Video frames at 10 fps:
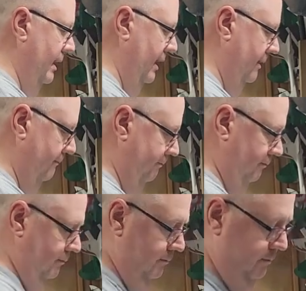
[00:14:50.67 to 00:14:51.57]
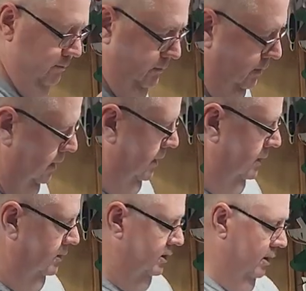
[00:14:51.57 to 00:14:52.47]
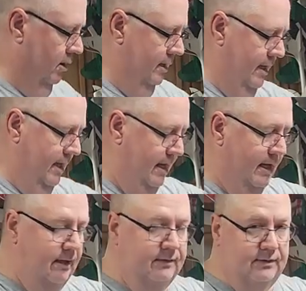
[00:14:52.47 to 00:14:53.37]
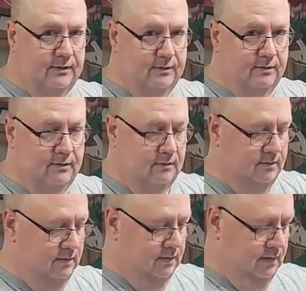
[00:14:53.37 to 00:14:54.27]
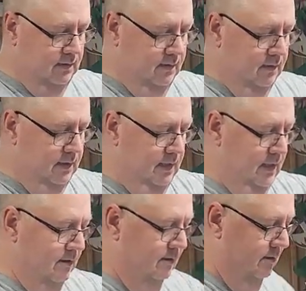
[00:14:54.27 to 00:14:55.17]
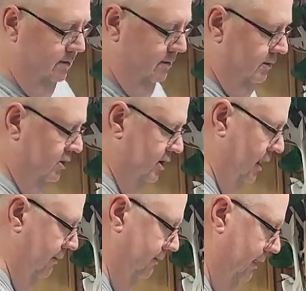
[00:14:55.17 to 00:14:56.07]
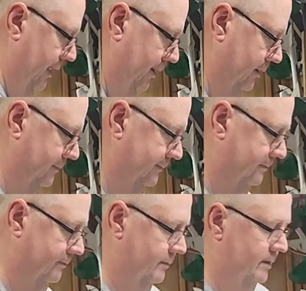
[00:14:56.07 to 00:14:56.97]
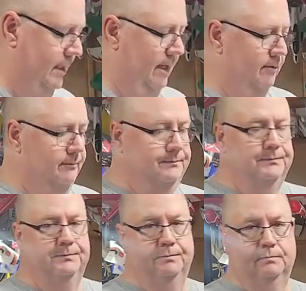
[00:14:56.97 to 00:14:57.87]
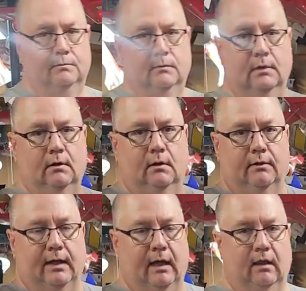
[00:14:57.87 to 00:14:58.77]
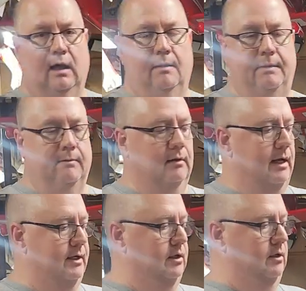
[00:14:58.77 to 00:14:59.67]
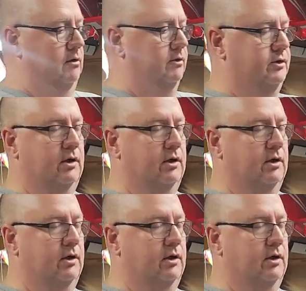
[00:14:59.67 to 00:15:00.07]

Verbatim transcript: Now, she already has the shelf liner down that a lot of people like to use.